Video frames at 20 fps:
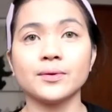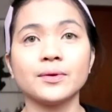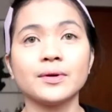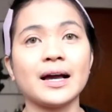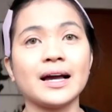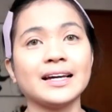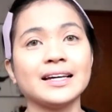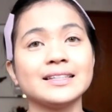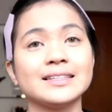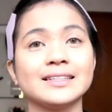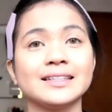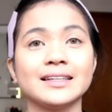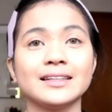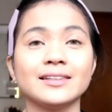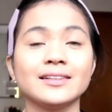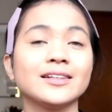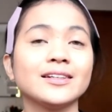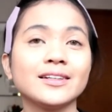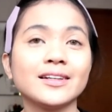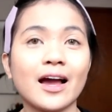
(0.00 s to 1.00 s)
So guys,
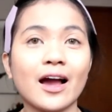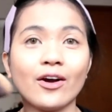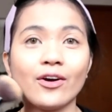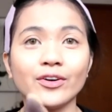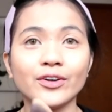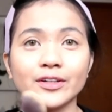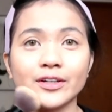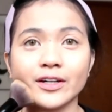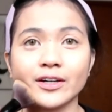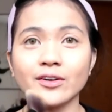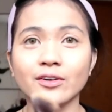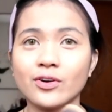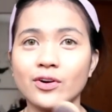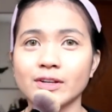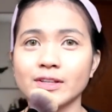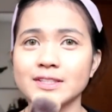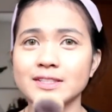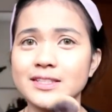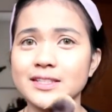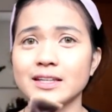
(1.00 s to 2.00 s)
hindi na ako
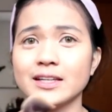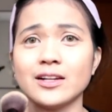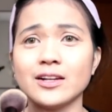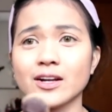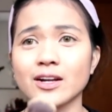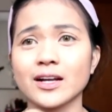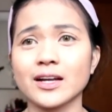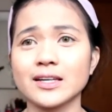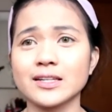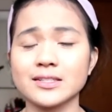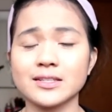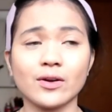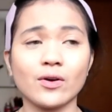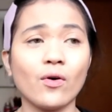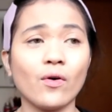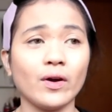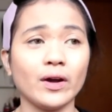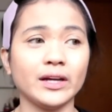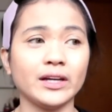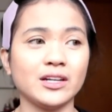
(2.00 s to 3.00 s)
nag-concealer kasi
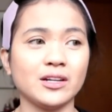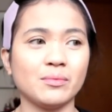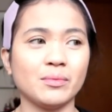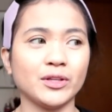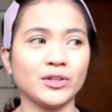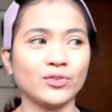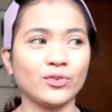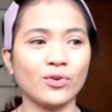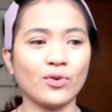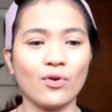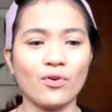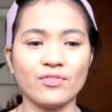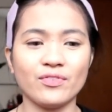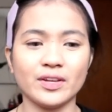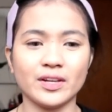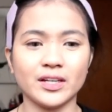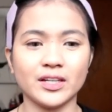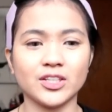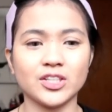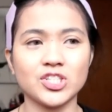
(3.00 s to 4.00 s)
okay naman yung
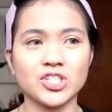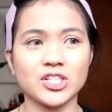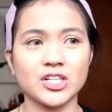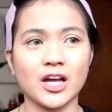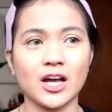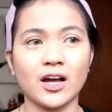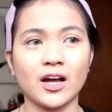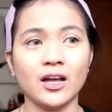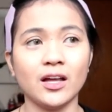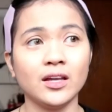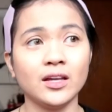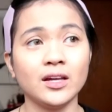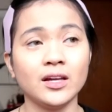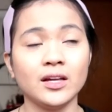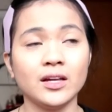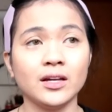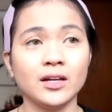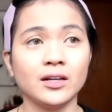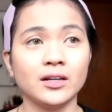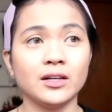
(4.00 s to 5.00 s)
coverage ng
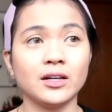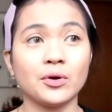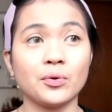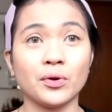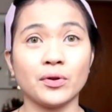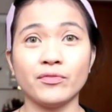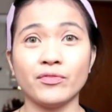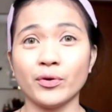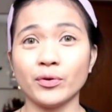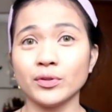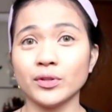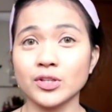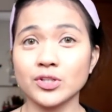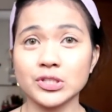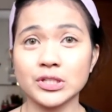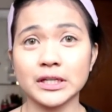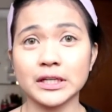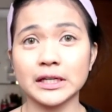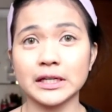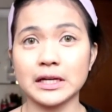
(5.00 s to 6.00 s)
liquid
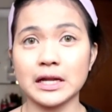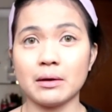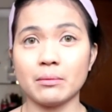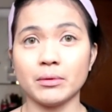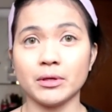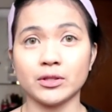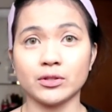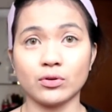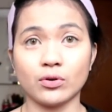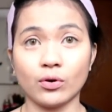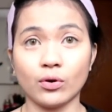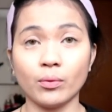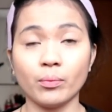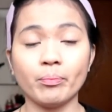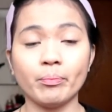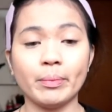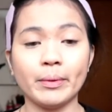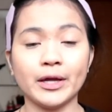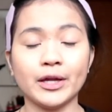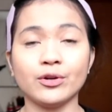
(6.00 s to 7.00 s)
foundation na ginamit
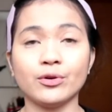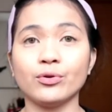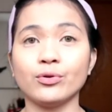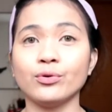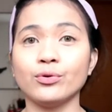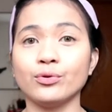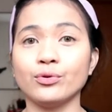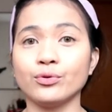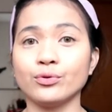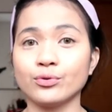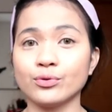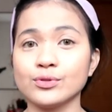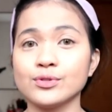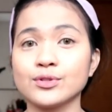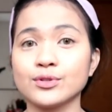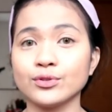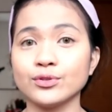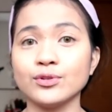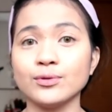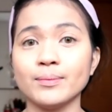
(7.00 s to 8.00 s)
ko. Pero kung
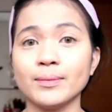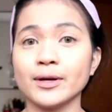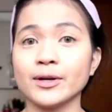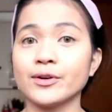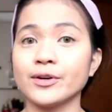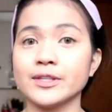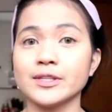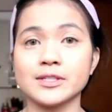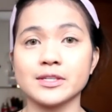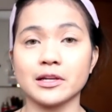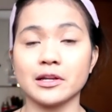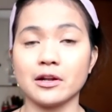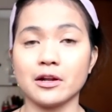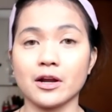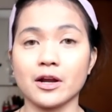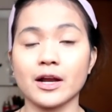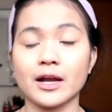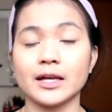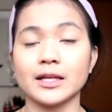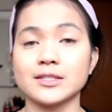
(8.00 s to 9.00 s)
gusto nyo
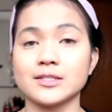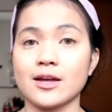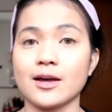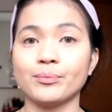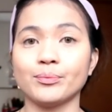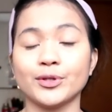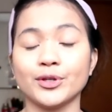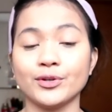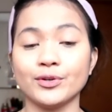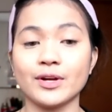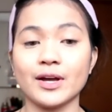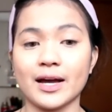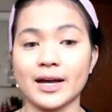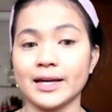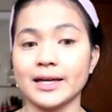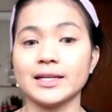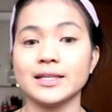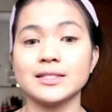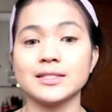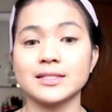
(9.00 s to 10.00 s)
mag-concealer, it's up to you
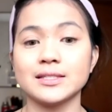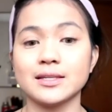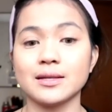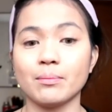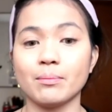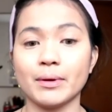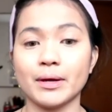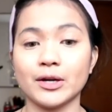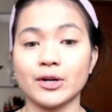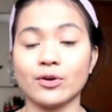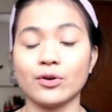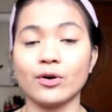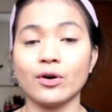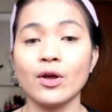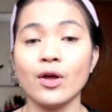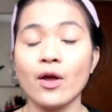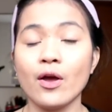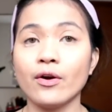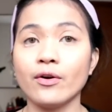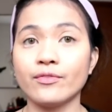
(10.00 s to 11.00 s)
guys.
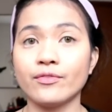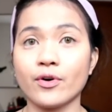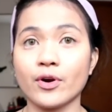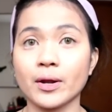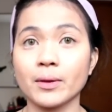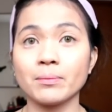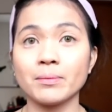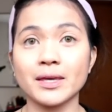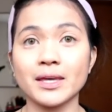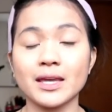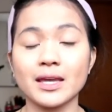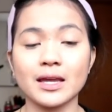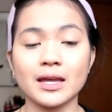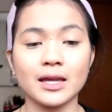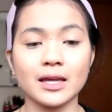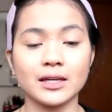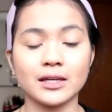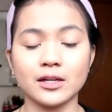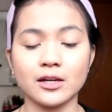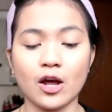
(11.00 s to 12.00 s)
Pero for
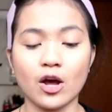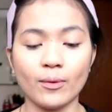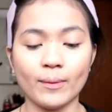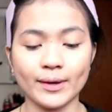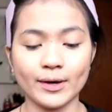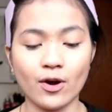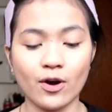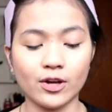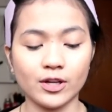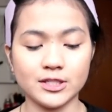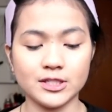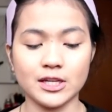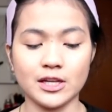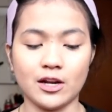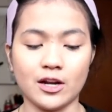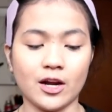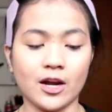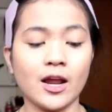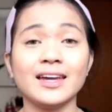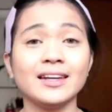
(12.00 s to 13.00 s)
me, hindi na ako
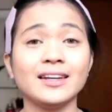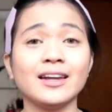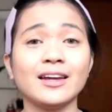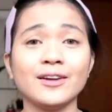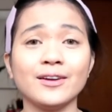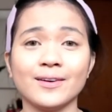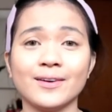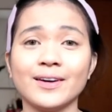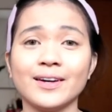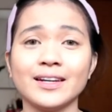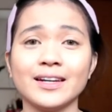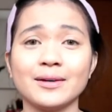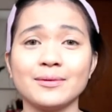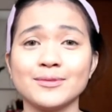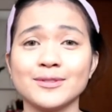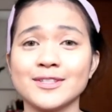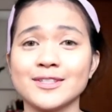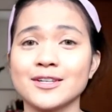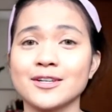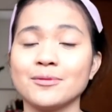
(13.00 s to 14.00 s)
mag-concealer. And ayun,
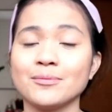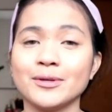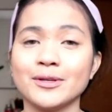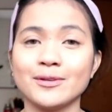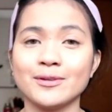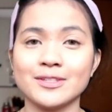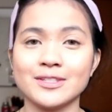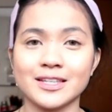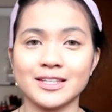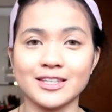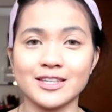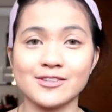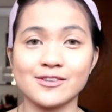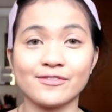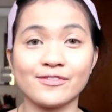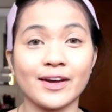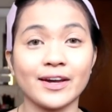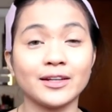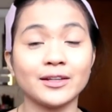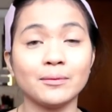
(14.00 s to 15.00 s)
I'm just gonna be using
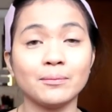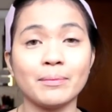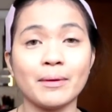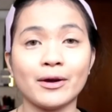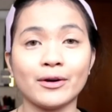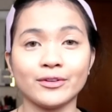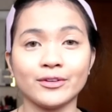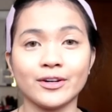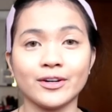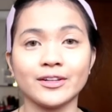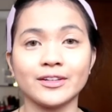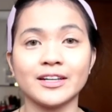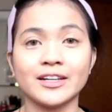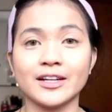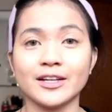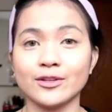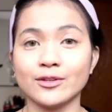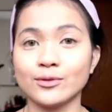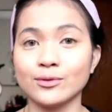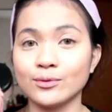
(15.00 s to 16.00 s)
this final powder
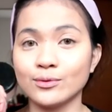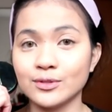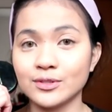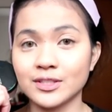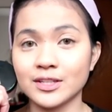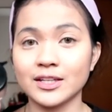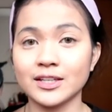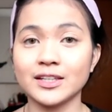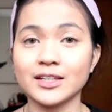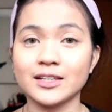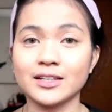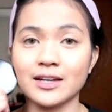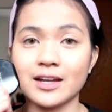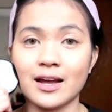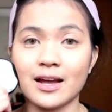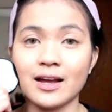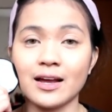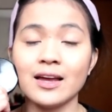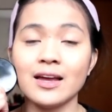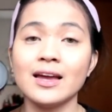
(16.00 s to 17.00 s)
that I used
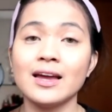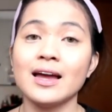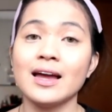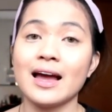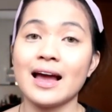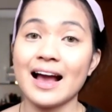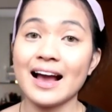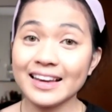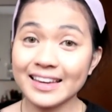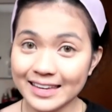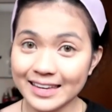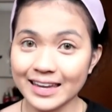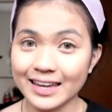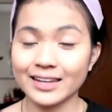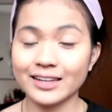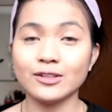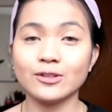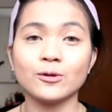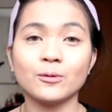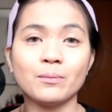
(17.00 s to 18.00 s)
kanina
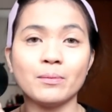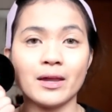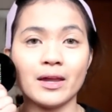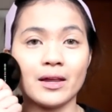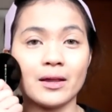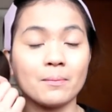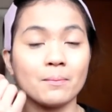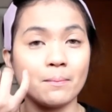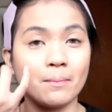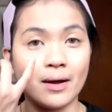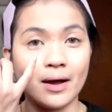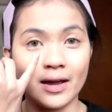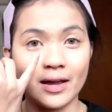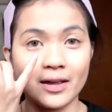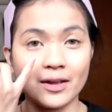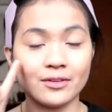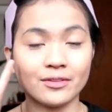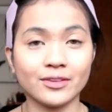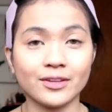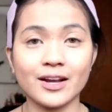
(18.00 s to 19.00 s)
again to bake
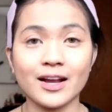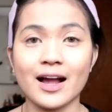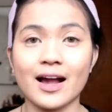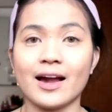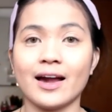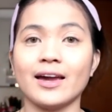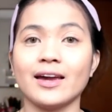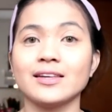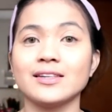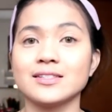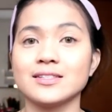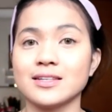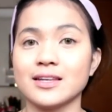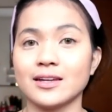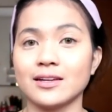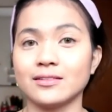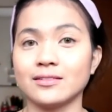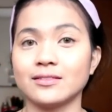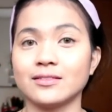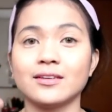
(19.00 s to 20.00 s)
my under eyes
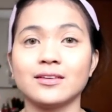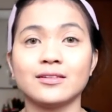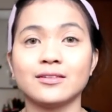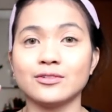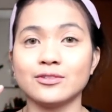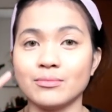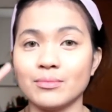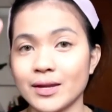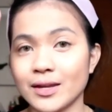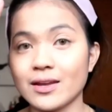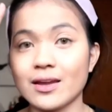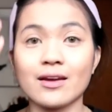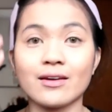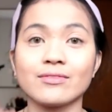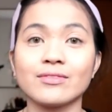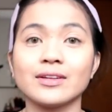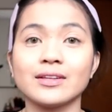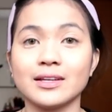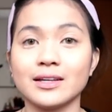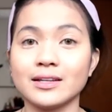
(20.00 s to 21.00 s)
and to bake
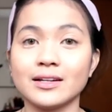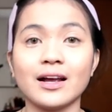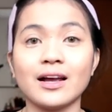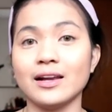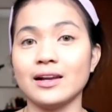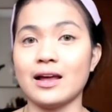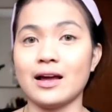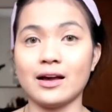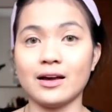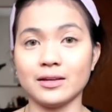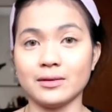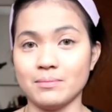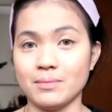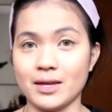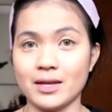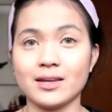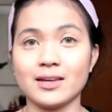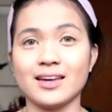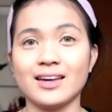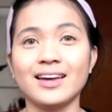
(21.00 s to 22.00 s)
everything na kailangan
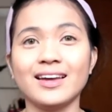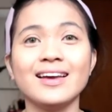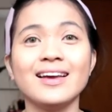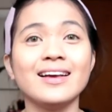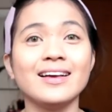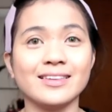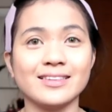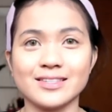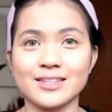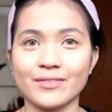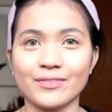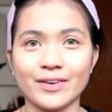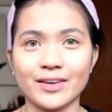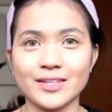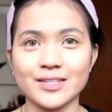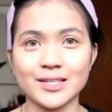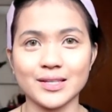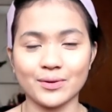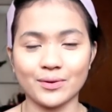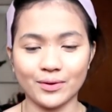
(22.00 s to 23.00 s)
i-bake sa
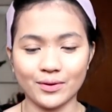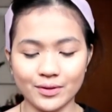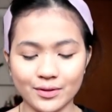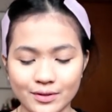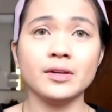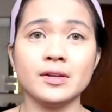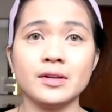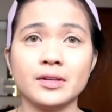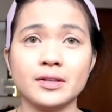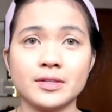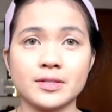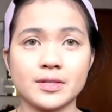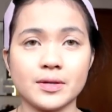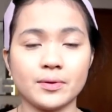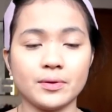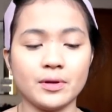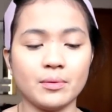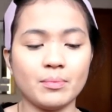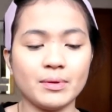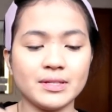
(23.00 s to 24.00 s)
face ko.
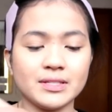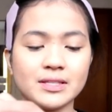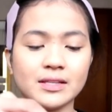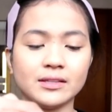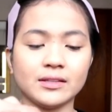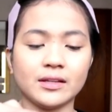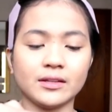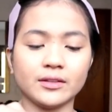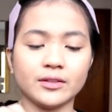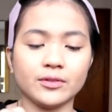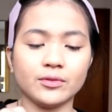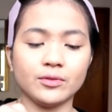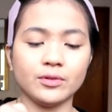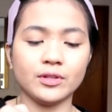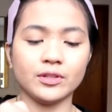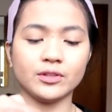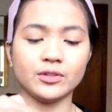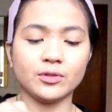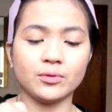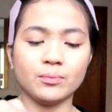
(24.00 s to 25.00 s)
So labas lang natin
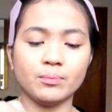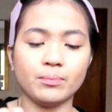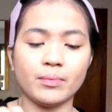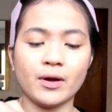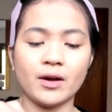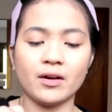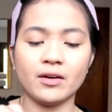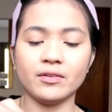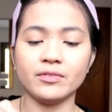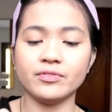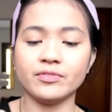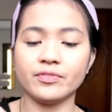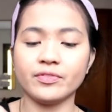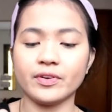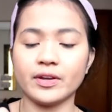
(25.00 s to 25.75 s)
ulit yung puff